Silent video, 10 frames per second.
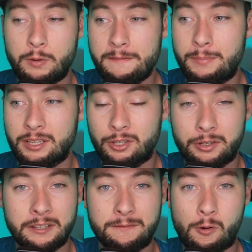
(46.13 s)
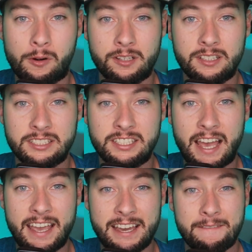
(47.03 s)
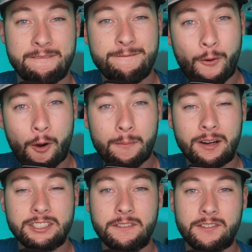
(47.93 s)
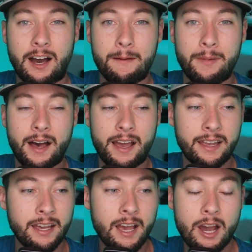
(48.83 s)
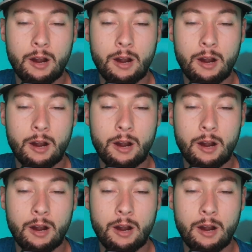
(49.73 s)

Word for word: We've been looking forward to this day, and four months have gone by.